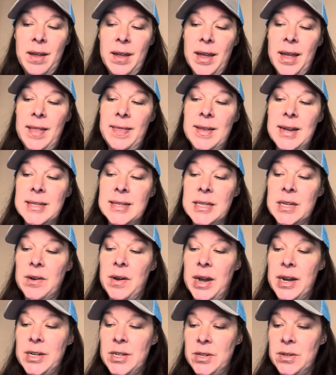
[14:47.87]
And that's how
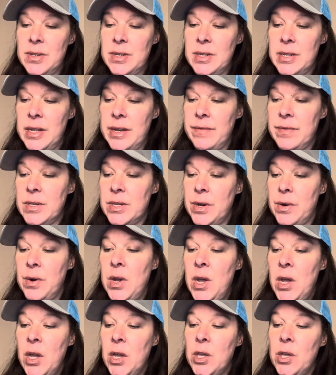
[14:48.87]
I choose to live. So
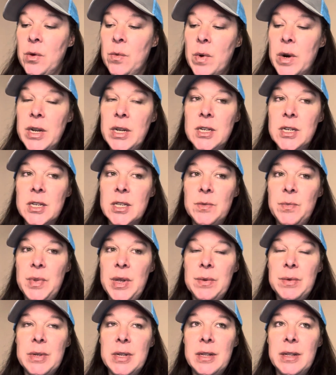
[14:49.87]
you want to just be
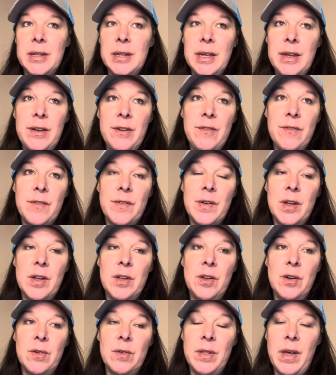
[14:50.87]
able to live
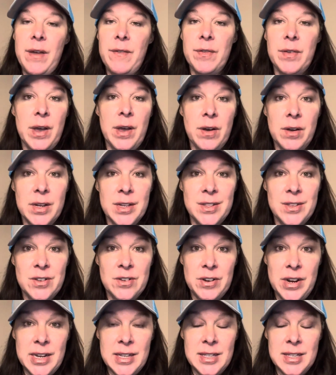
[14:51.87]
your life without
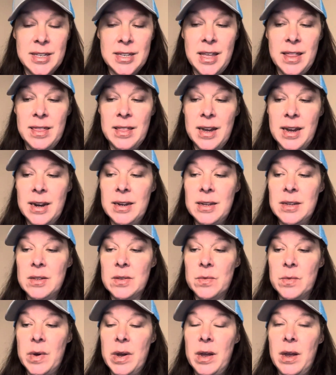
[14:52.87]
constraints. And that
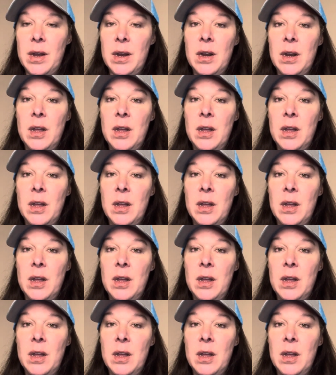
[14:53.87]
is what